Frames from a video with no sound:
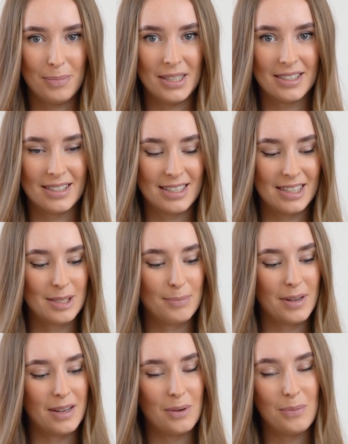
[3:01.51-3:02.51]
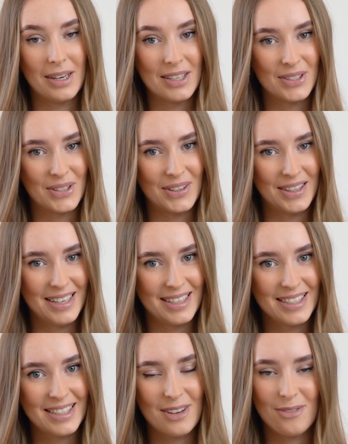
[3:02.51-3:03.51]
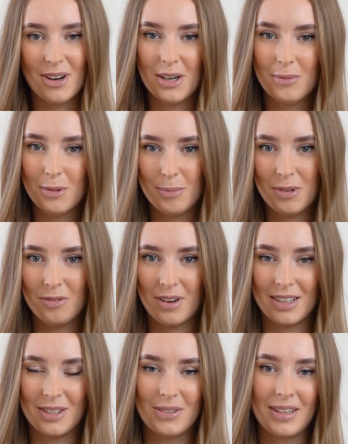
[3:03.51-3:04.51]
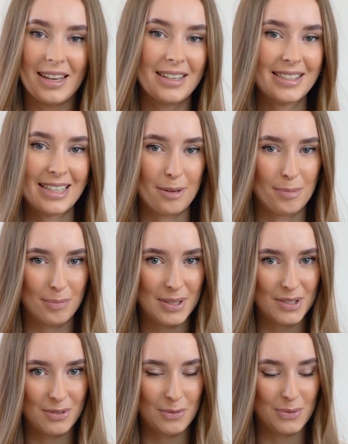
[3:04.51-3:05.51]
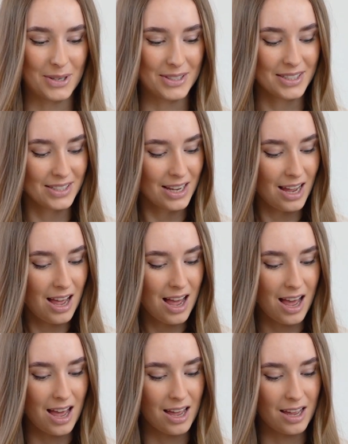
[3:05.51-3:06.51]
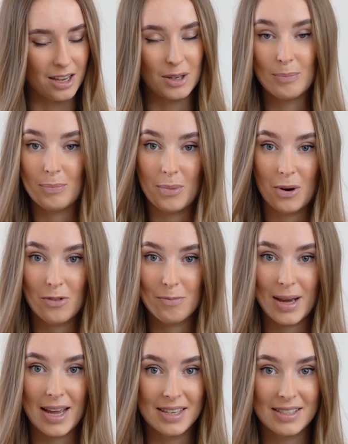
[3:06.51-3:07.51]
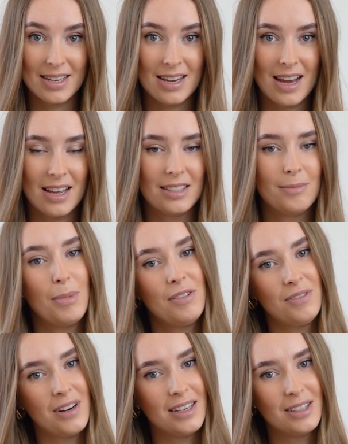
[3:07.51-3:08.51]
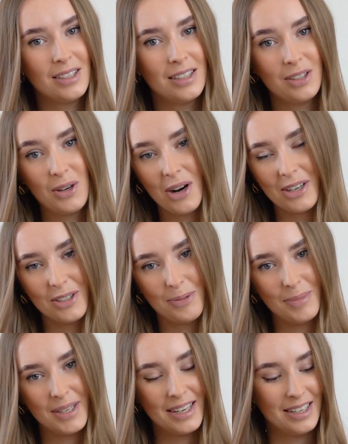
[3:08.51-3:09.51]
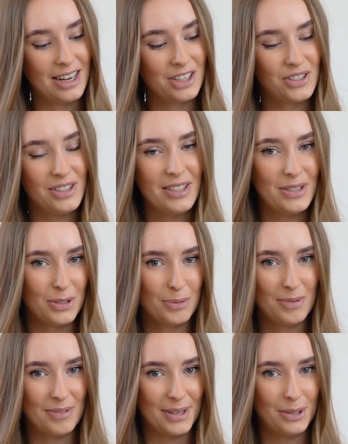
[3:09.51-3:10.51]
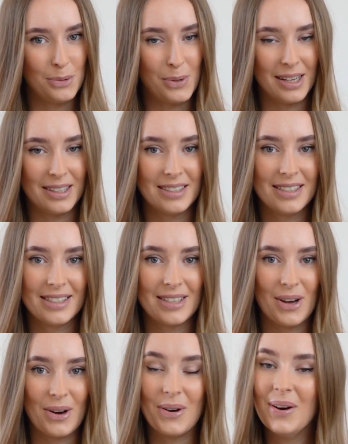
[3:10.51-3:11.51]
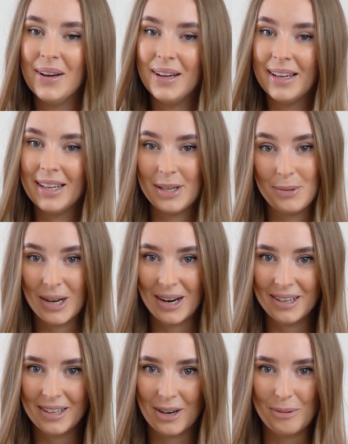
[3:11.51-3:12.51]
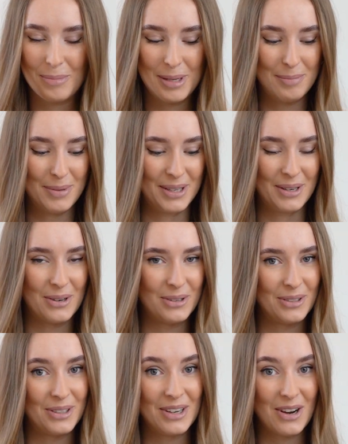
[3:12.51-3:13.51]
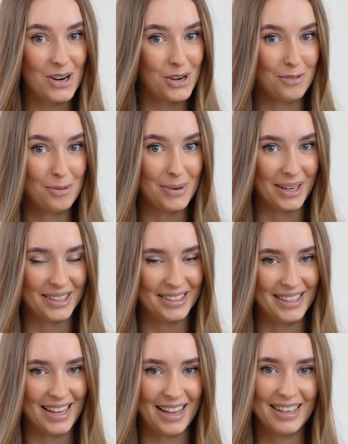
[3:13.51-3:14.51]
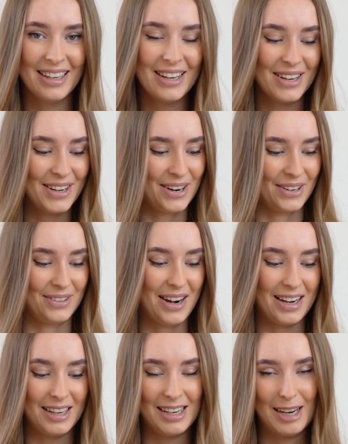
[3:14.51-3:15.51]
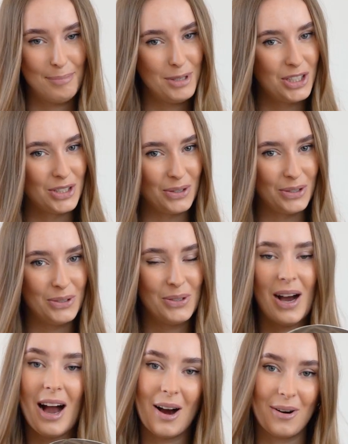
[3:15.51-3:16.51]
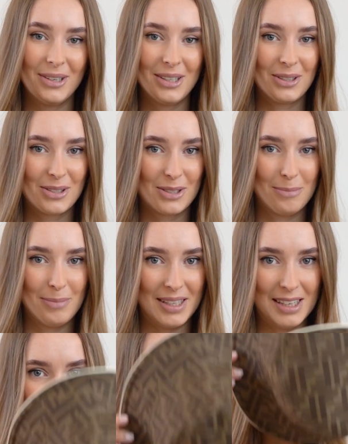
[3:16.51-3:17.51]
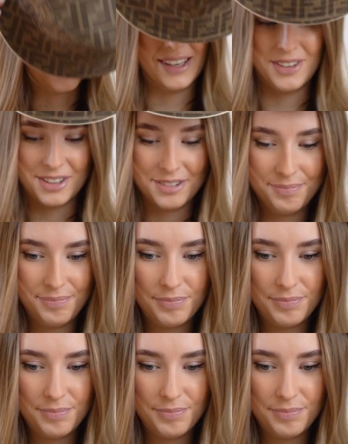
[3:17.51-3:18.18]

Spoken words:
pieces, but when I saw this, I thought it would be fun to get a statement piece for once. And both my essay and my friend encouraged me that it actually suits me very well, so here we are now, me being owner of a bucket hat. Right, let me show you how it looks on me, let me try it on.